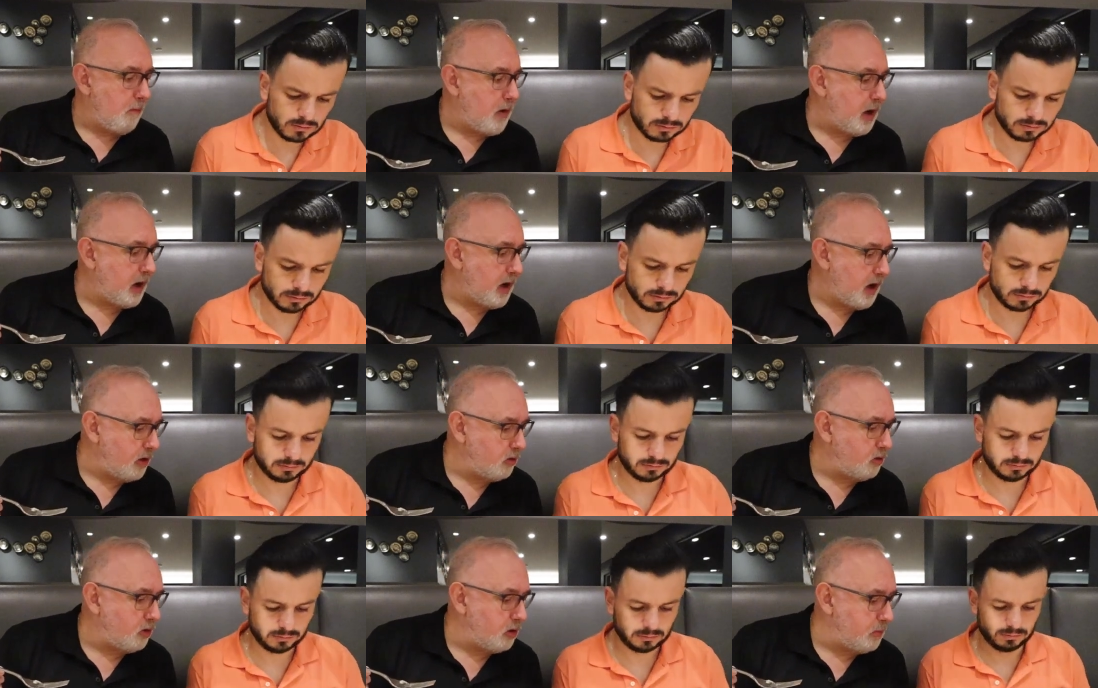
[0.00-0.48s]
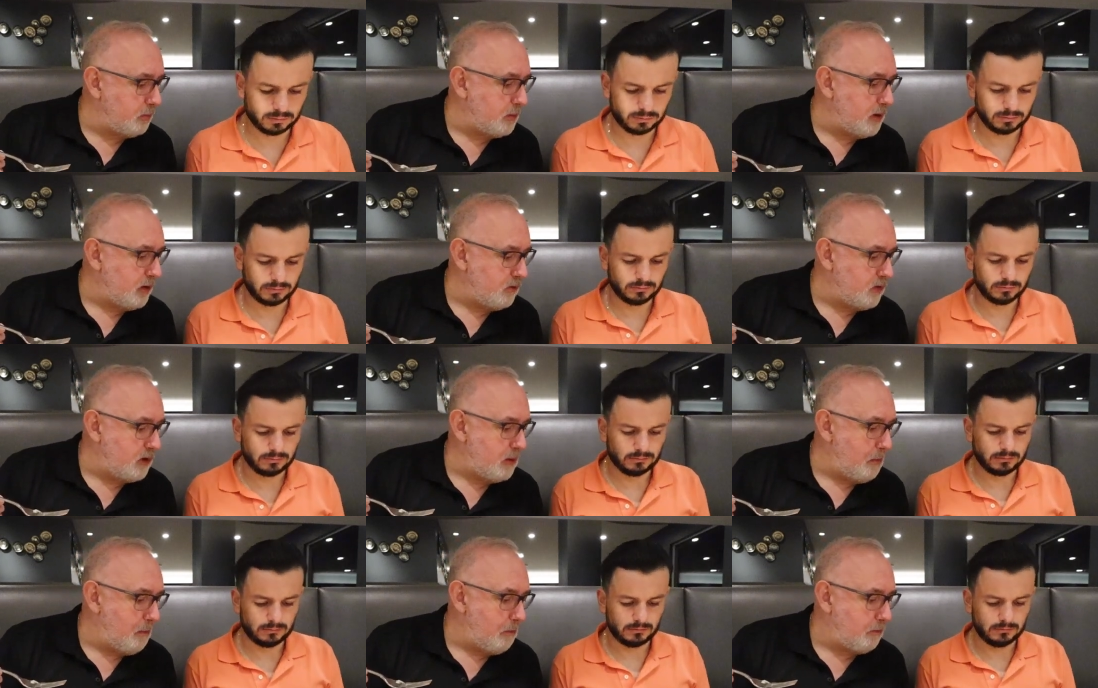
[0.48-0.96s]
Speaker 1: I got a little bit
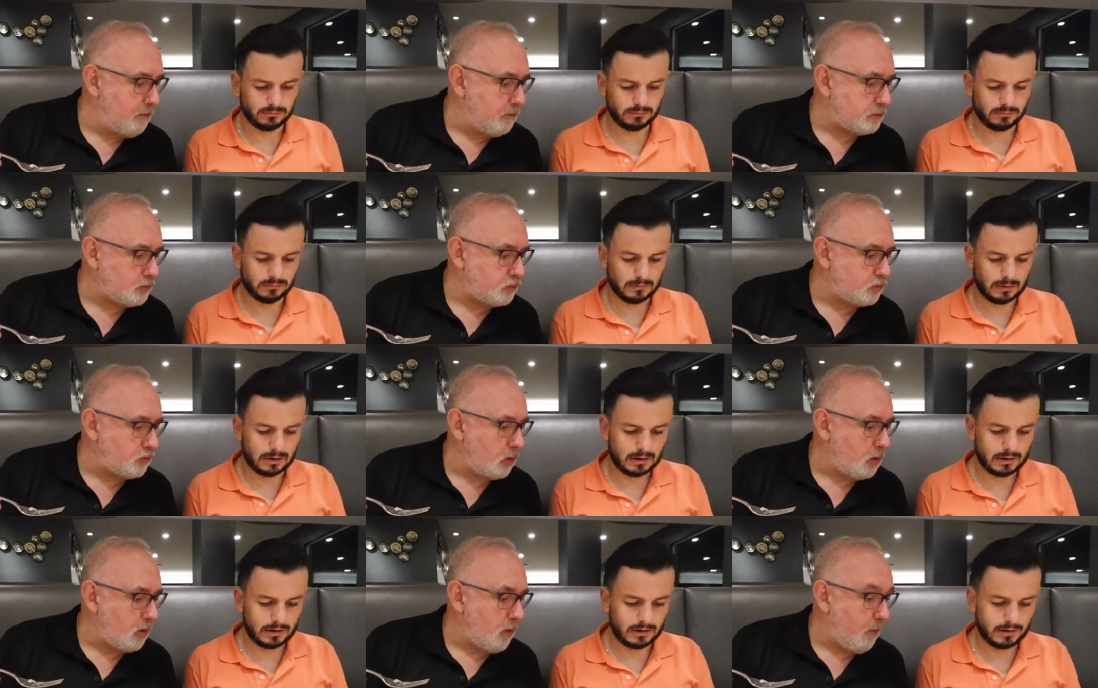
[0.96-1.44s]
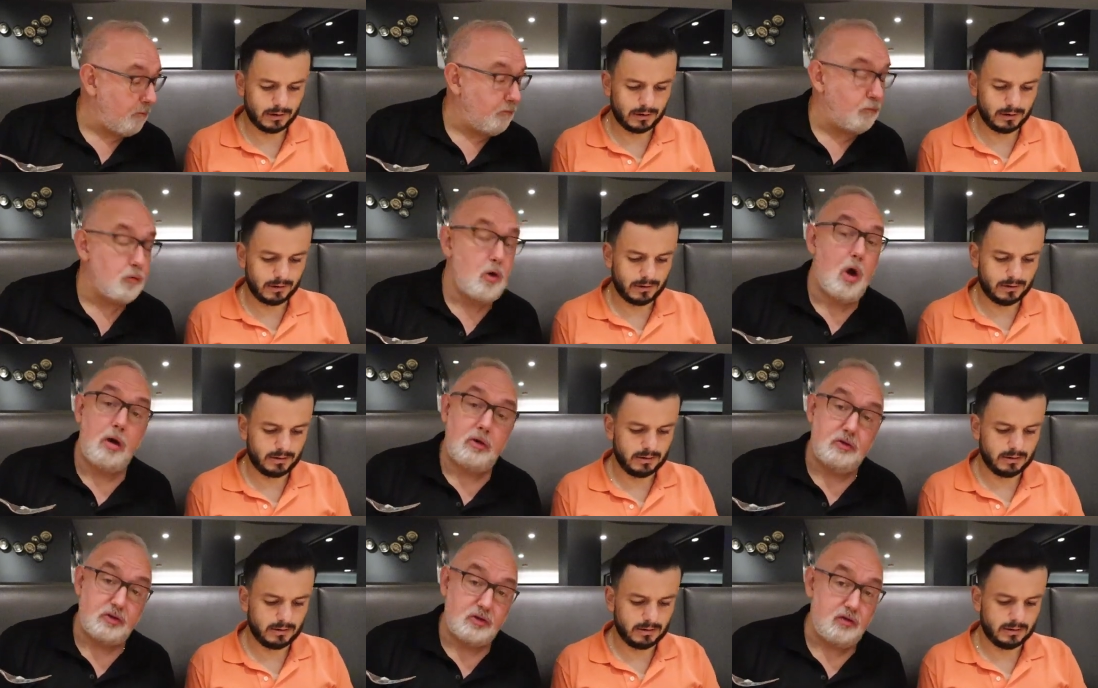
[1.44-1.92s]
of it.
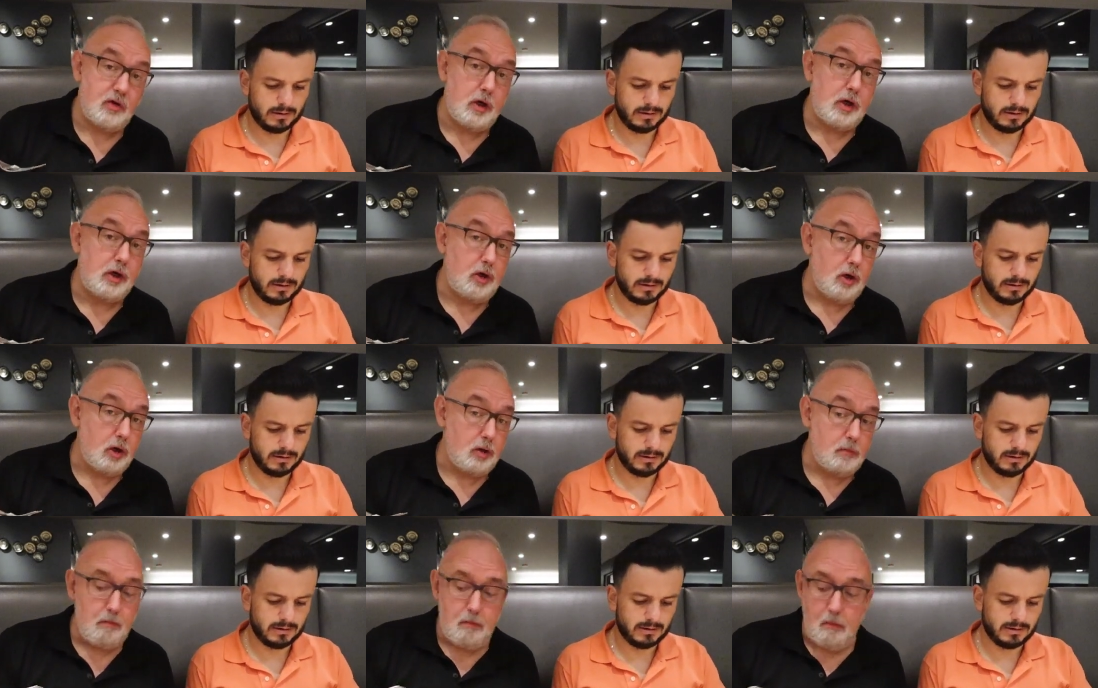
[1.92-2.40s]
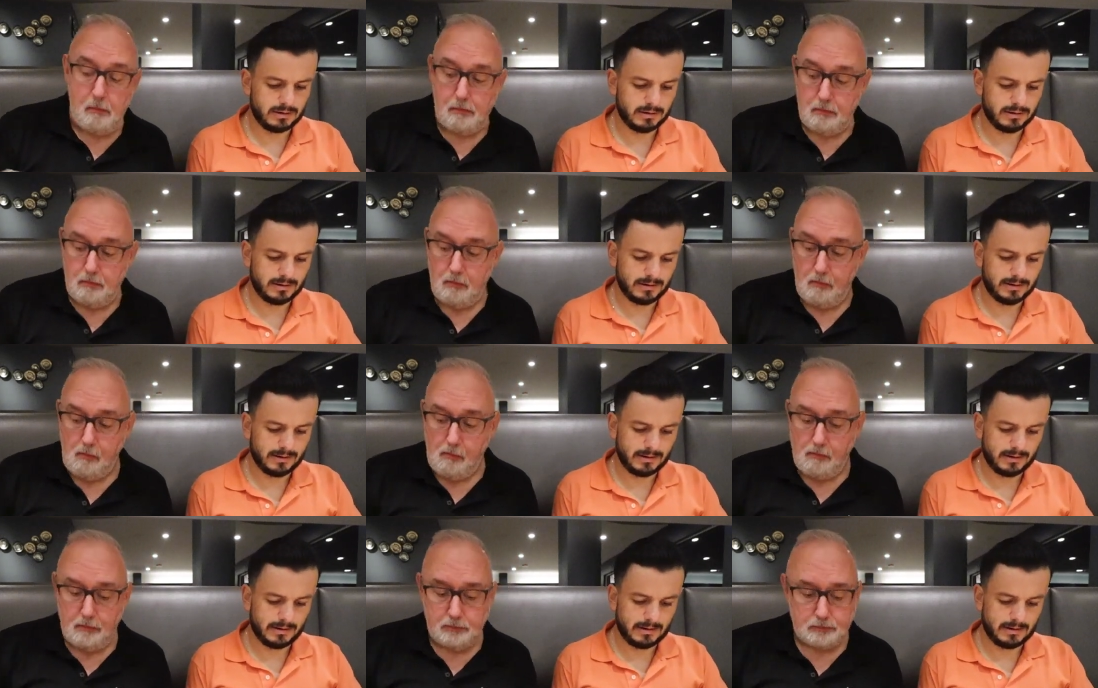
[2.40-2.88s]
Oh, it's very good.
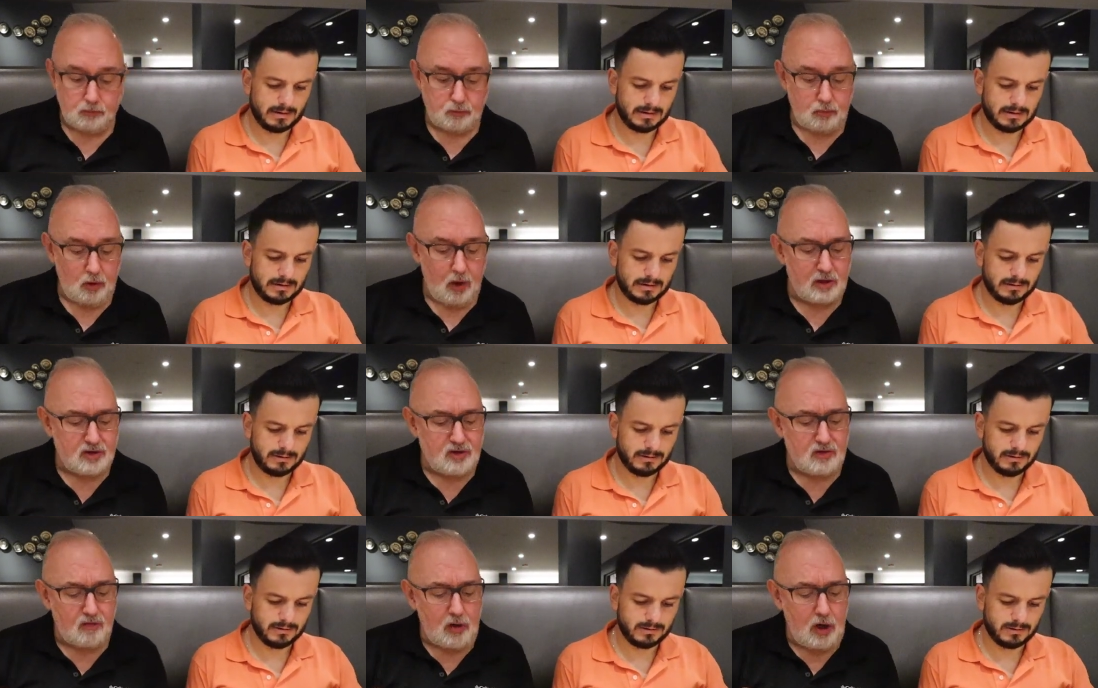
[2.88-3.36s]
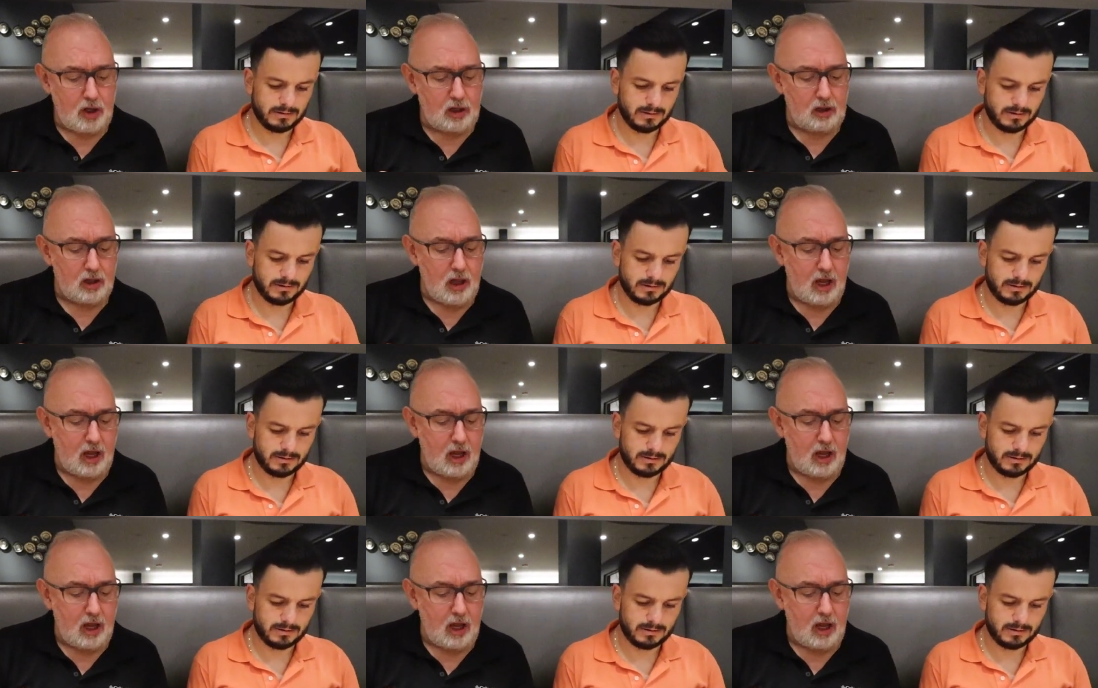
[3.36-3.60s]
It's very